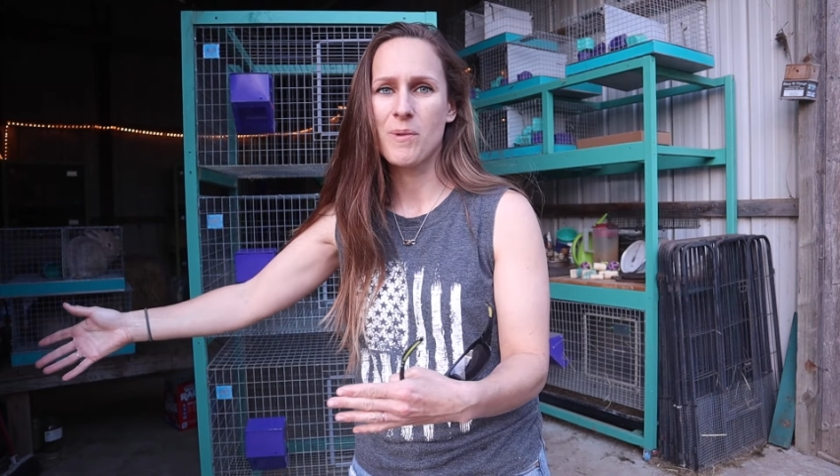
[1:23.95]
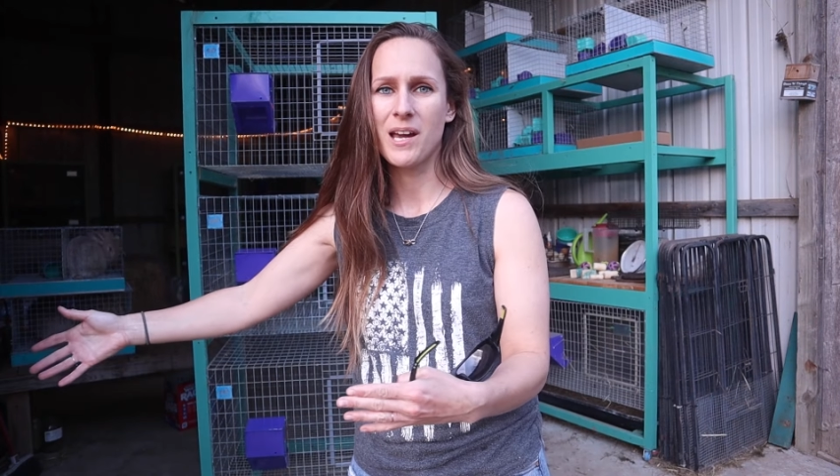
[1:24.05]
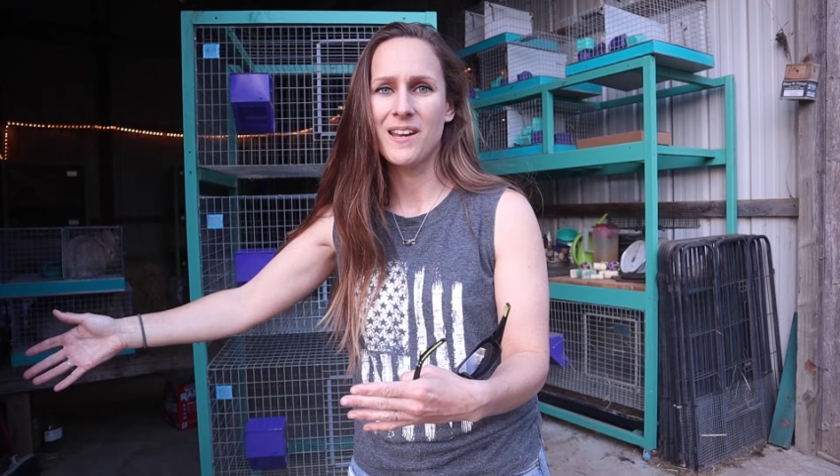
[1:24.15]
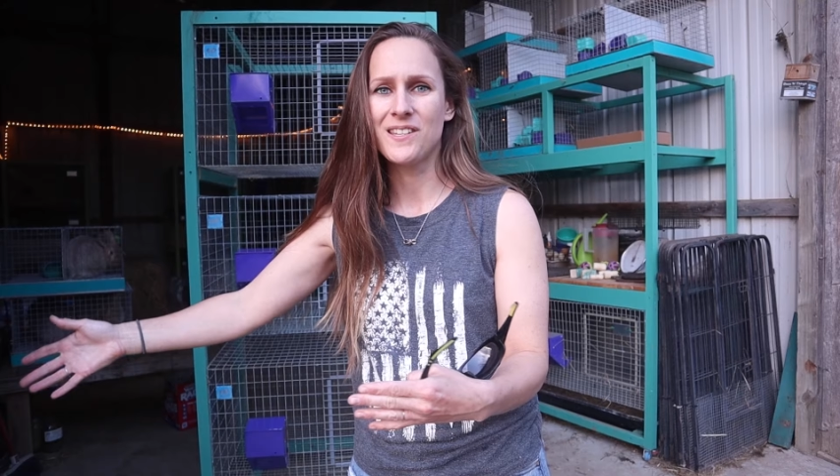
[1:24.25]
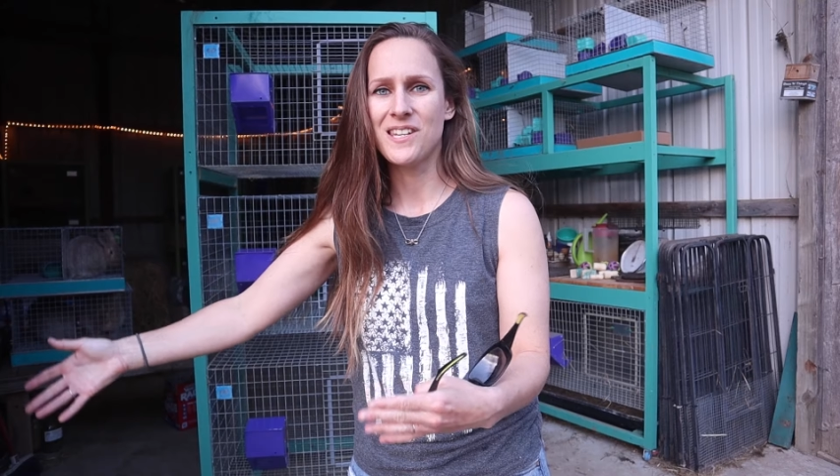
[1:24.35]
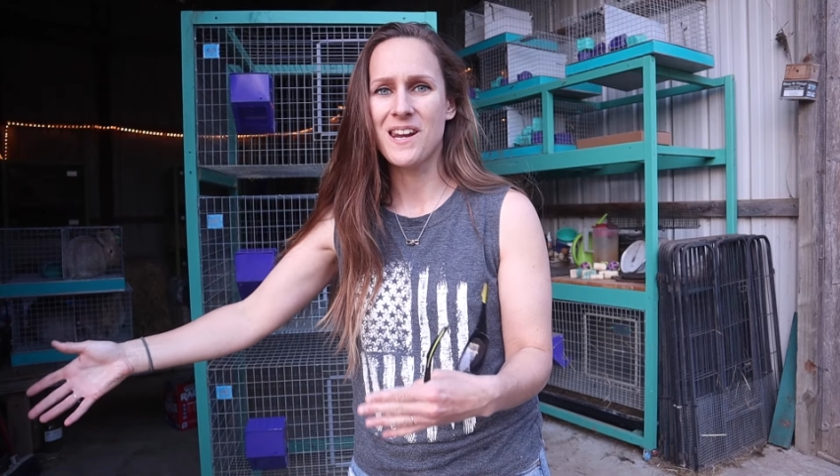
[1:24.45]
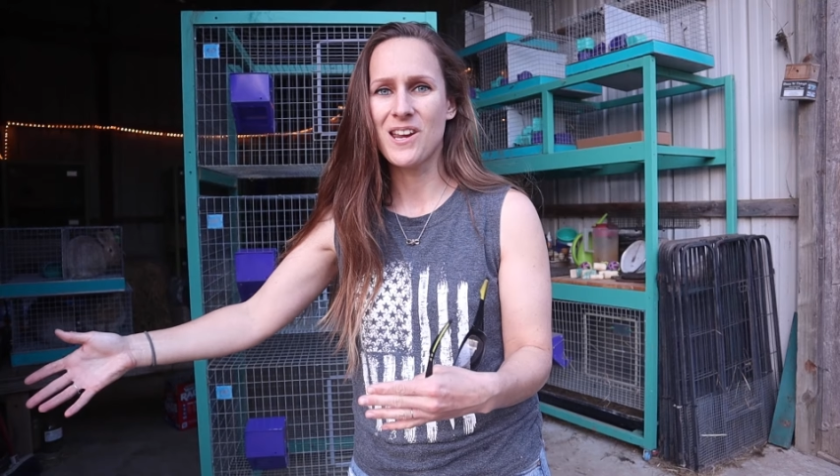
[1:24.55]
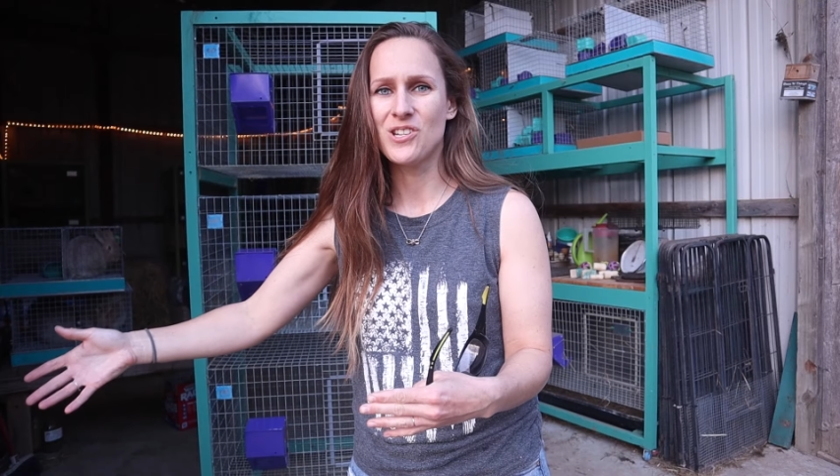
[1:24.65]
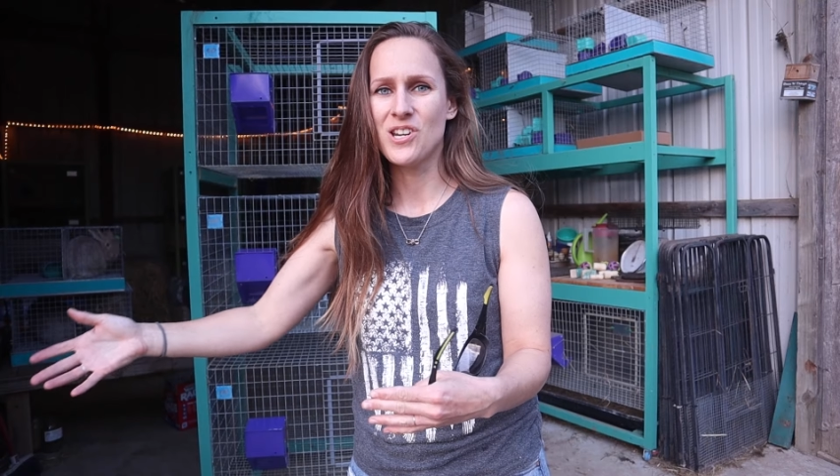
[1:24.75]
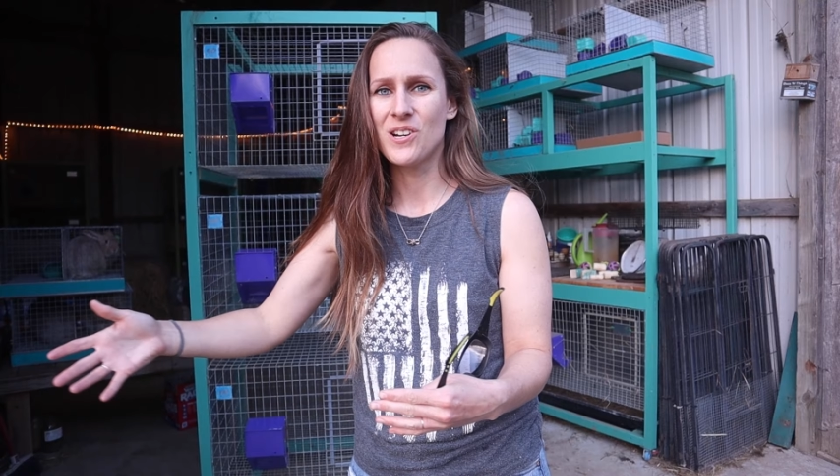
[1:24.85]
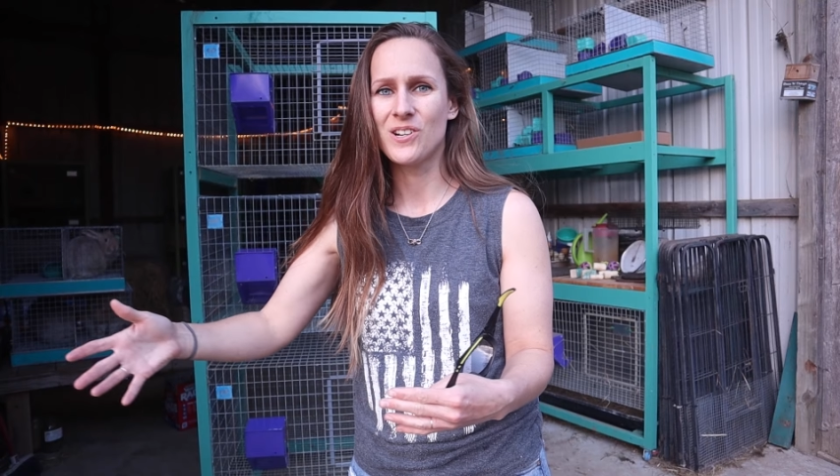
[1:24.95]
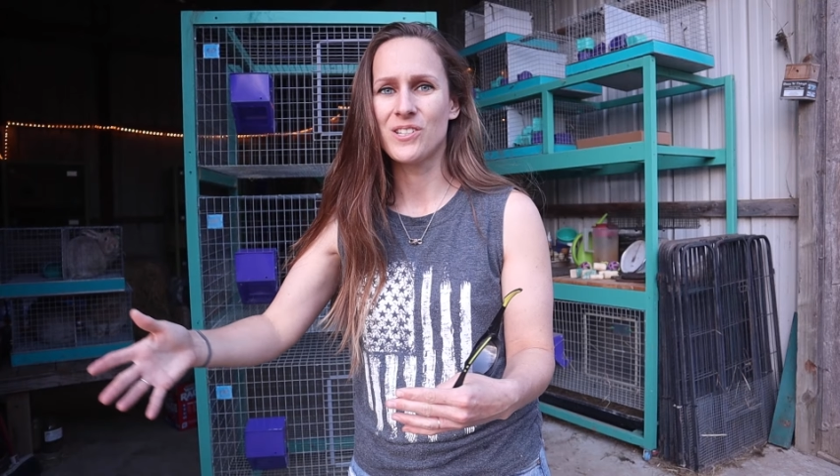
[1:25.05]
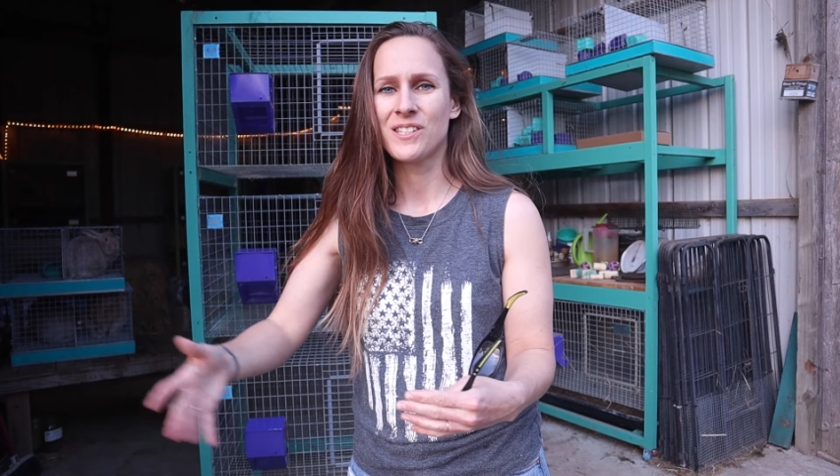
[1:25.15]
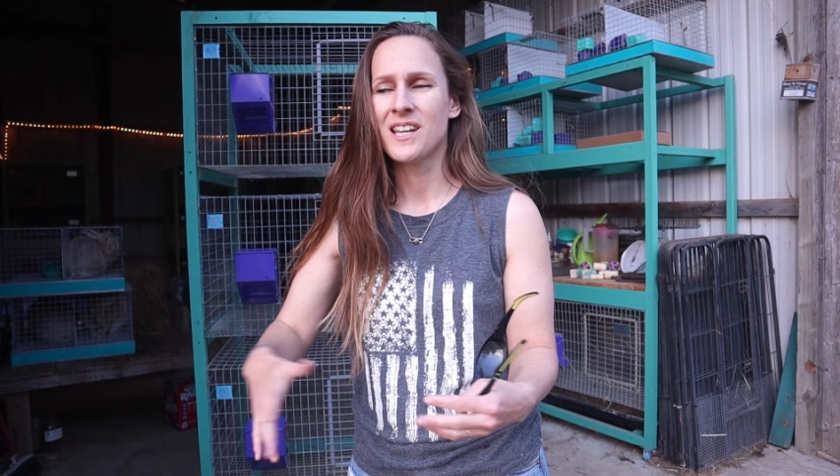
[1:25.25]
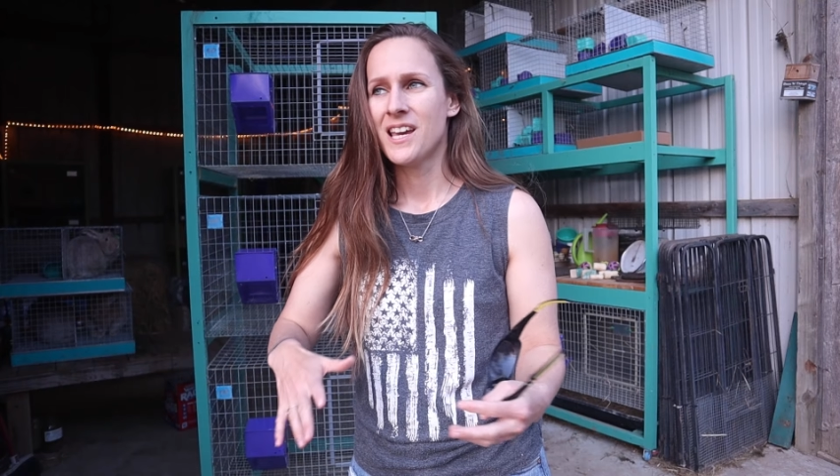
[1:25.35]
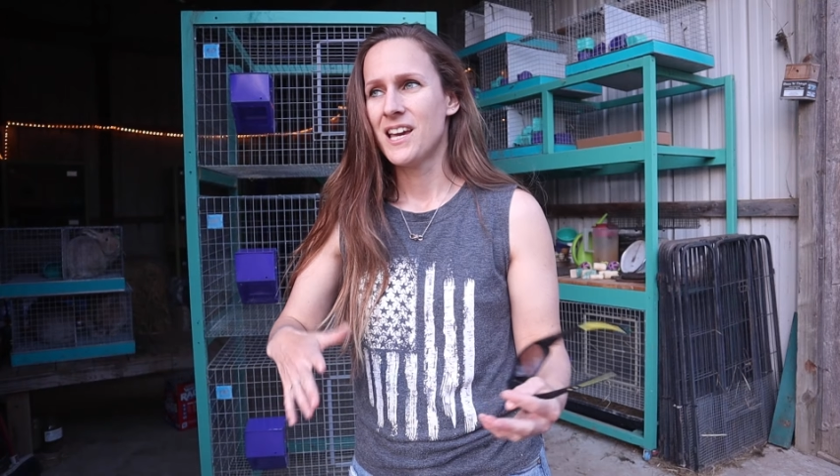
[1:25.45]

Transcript: my teenage years